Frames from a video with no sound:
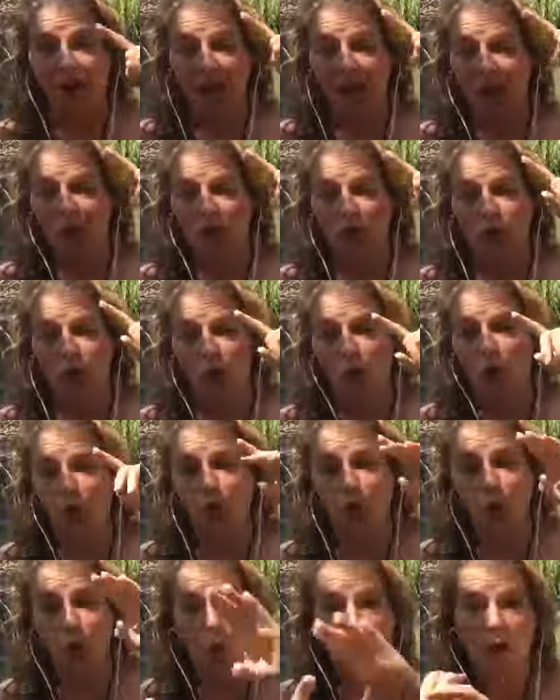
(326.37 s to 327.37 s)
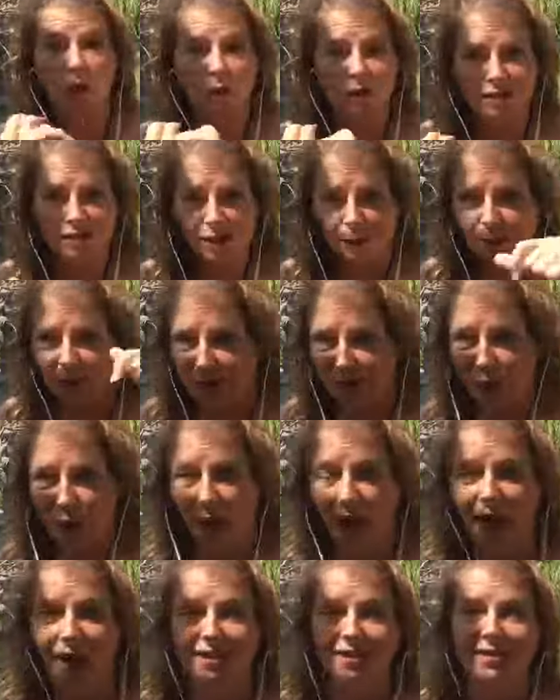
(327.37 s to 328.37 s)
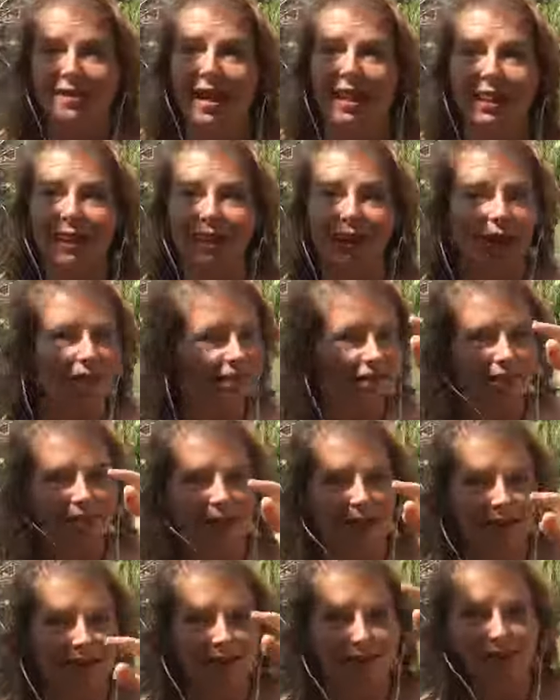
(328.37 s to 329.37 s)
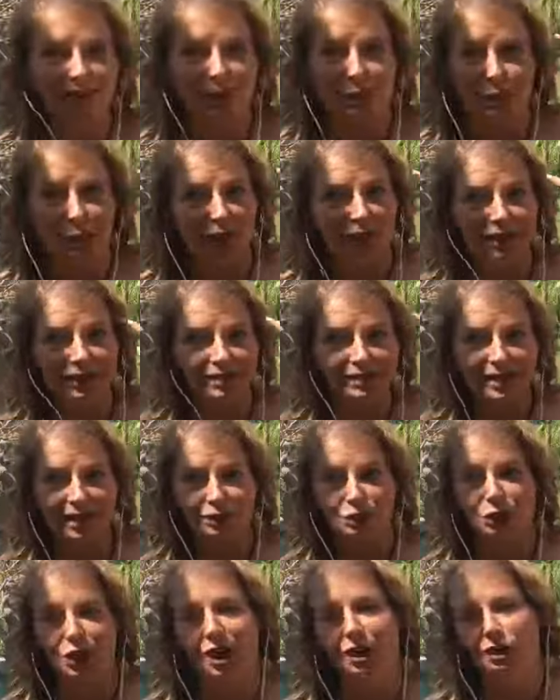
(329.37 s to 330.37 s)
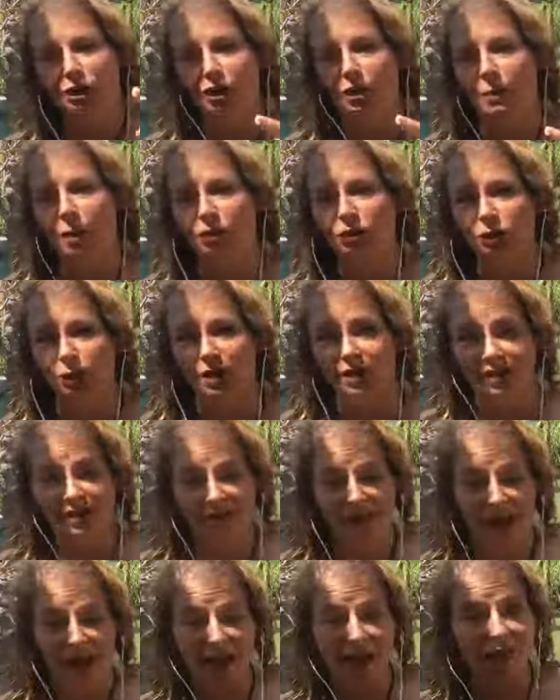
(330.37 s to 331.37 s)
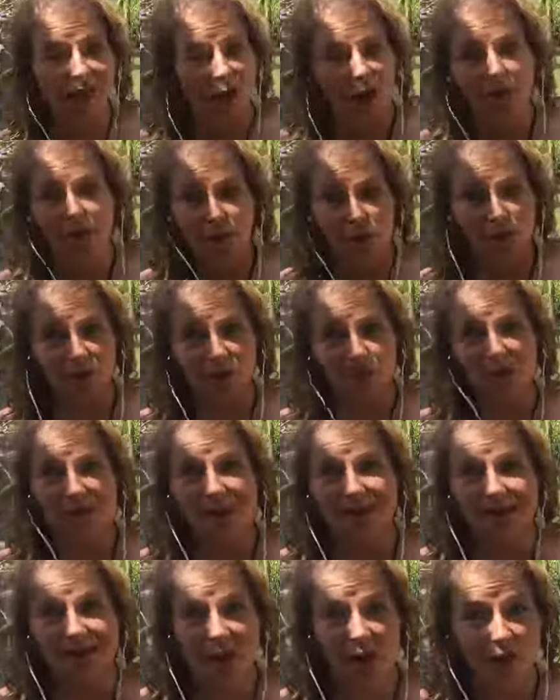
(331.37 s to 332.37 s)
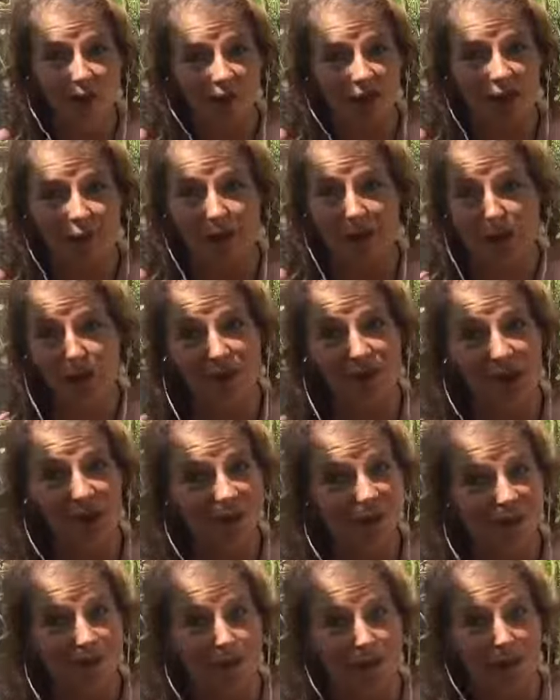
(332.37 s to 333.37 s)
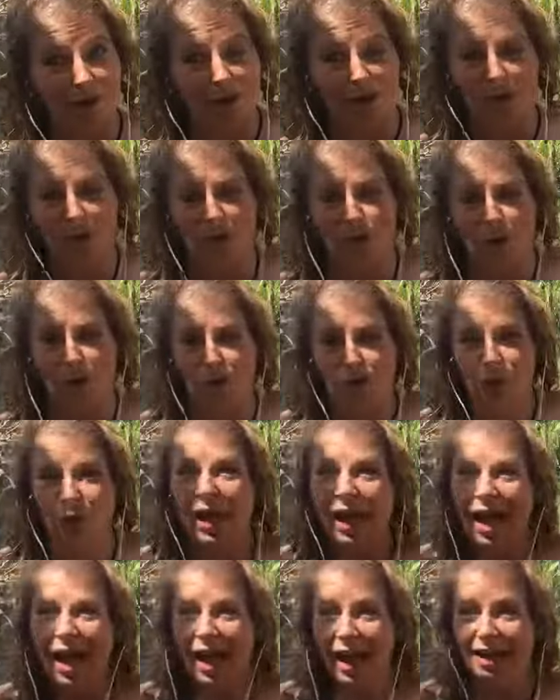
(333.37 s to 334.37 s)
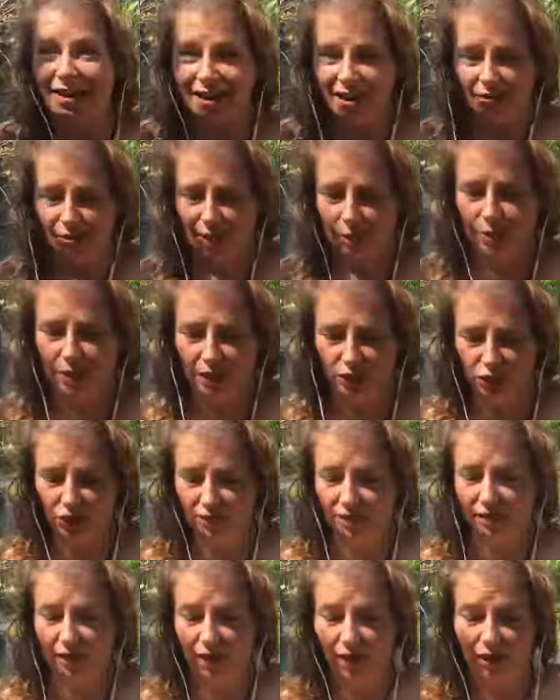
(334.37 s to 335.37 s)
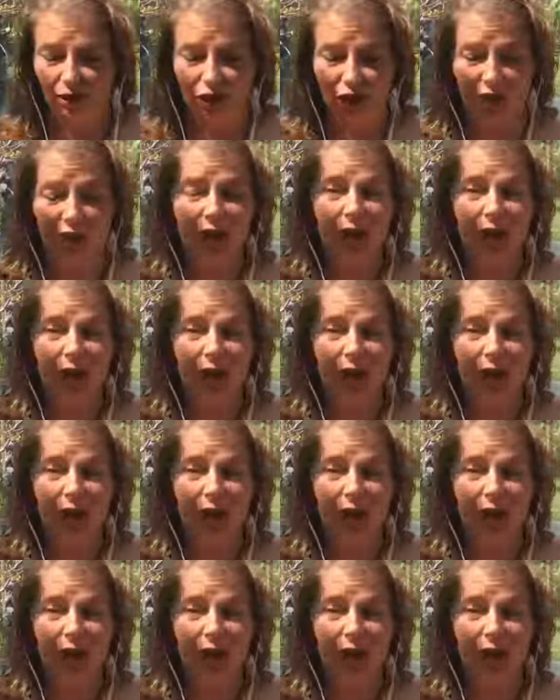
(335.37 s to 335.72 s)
to work with somebody who has lots and lots of experience and education about doing this. I have gone through this myself. I have my own toxic background I've worked through, and I have my PhD in psychology.